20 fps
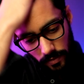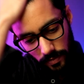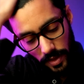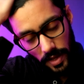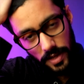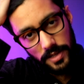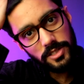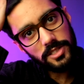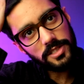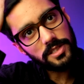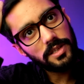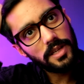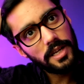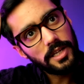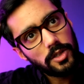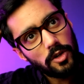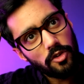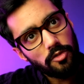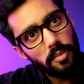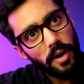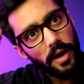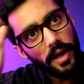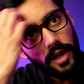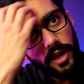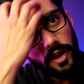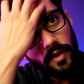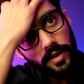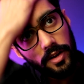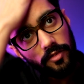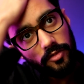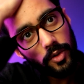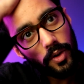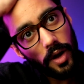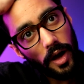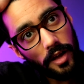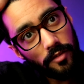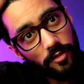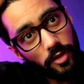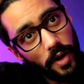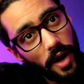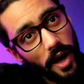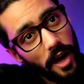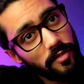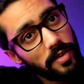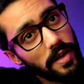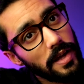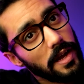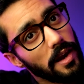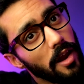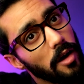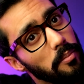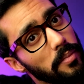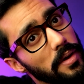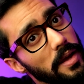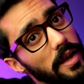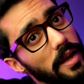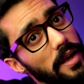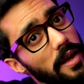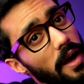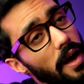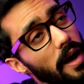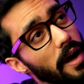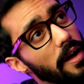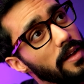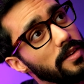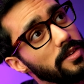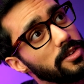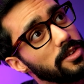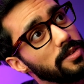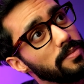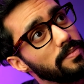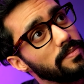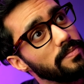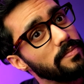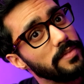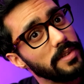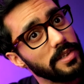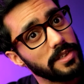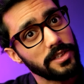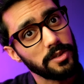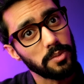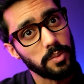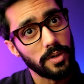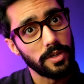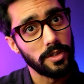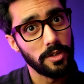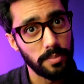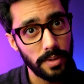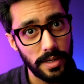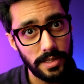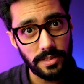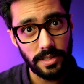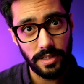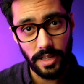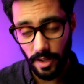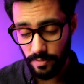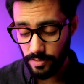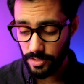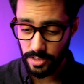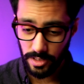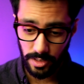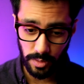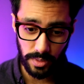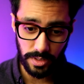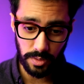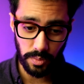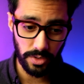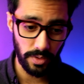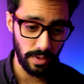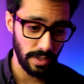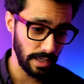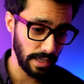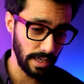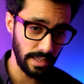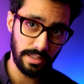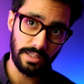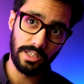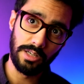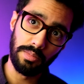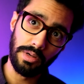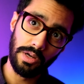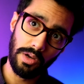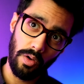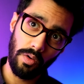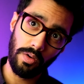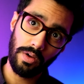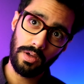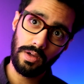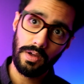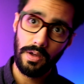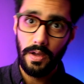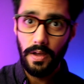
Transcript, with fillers: That is just the nature of my hair, and if you if you have hair like me, and this is what you basically have to deal with when your hair gets a little bit long.